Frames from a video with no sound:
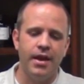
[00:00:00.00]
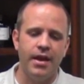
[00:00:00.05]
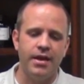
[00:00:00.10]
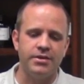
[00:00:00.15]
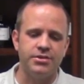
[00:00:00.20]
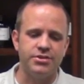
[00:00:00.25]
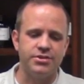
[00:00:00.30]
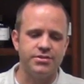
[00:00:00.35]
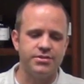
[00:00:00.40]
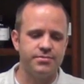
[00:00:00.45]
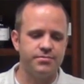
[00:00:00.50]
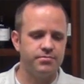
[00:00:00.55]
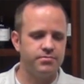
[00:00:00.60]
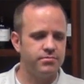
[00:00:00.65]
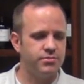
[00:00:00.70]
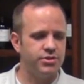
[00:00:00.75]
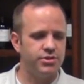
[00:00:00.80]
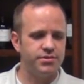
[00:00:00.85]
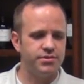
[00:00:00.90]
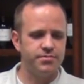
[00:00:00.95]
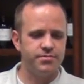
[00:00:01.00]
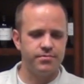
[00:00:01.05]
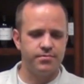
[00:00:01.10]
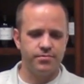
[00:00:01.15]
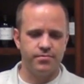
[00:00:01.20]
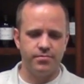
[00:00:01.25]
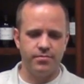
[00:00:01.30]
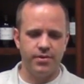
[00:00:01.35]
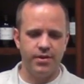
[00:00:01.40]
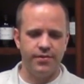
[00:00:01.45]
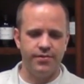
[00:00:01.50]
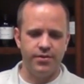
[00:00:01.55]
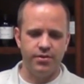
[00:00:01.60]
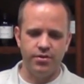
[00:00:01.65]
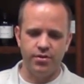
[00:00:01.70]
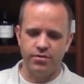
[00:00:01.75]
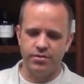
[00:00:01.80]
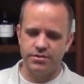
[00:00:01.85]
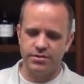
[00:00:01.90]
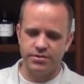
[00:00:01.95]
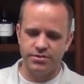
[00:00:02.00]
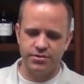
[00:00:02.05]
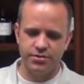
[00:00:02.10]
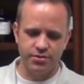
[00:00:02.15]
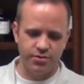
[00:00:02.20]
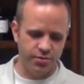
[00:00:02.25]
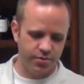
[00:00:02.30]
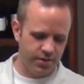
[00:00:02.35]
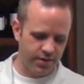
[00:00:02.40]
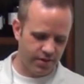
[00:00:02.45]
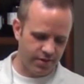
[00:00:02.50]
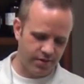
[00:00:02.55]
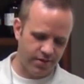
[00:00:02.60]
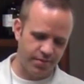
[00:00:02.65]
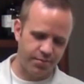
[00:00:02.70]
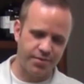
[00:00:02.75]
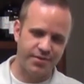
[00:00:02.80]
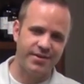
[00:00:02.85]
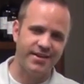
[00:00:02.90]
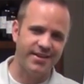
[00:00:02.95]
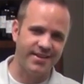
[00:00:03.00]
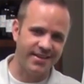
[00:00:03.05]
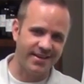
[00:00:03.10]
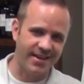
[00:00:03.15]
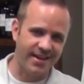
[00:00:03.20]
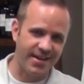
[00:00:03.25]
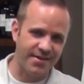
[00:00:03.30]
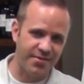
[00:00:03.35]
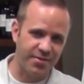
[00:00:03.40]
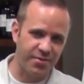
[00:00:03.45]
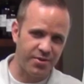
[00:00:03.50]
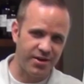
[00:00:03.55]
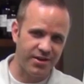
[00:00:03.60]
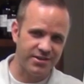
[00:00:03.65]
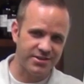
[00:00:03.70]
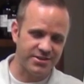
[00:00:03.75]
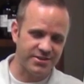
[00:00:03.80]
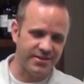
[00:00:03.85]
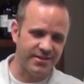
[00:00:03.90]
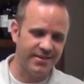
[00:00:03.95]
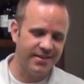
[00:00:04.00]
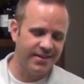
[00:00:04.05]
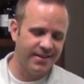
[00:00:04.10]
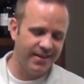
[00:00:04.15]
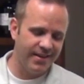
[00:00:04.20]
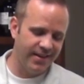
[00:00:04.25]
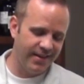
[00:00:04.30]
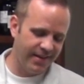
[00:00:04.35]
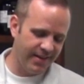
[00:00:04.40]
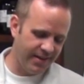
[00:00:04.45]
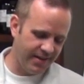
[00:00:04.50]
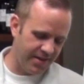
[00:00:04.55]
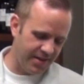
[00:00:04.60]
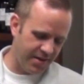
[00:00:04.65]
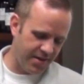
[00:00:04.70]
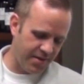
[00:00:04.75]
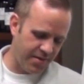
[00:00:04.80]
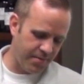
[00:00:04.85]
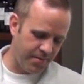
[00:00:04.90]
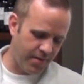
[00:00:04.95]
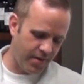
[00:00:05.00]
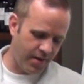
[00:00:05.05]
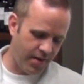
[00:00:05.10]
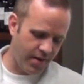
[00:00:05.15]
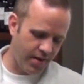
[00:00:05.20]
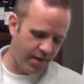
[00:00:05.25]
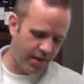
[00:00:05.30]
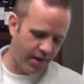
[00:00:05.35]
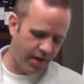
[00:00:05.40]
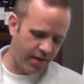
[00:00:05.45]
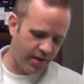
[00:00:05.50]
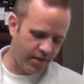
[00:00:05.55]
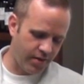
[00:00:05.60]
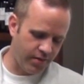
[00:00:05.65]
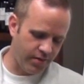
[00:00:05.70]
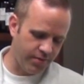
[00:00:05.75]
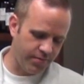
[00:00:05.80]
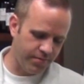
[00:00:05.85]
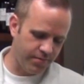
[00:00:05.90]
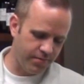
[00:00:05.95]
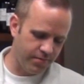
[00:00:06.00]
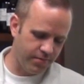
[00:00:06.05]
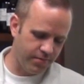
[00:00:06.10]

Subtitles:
And just if you notice it's too quick, I'm going to pretend that I have a watch on. I'll